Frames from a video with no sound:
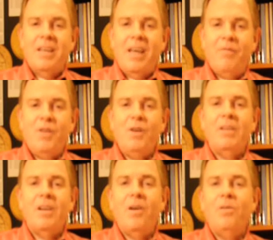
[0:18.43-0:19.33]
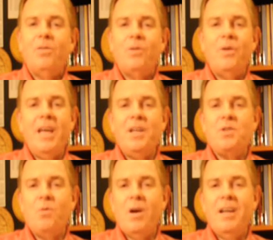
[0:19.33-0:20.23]
If you'll go through
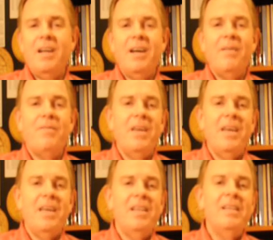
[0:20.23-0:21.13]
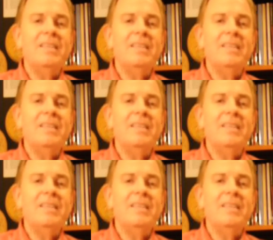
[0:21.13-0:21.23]
each one of the